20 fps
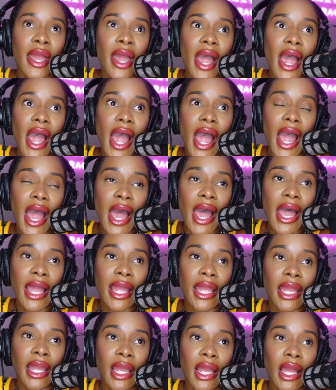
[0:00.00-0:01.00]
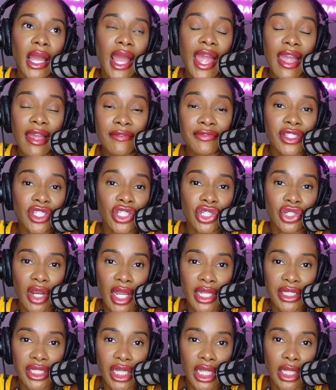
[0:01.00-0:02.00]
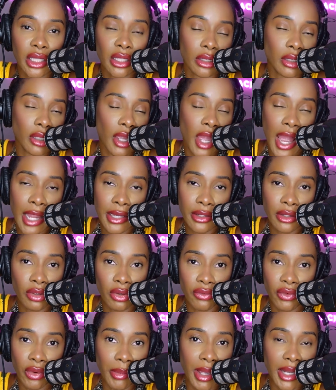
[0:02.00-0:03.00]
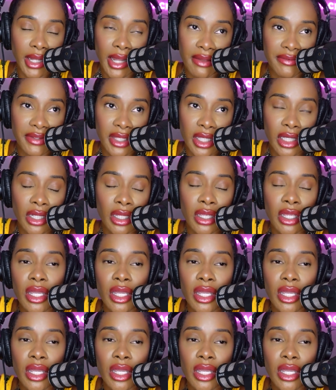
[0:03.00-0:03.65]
I have to stretch in the hot yoga room. I love it.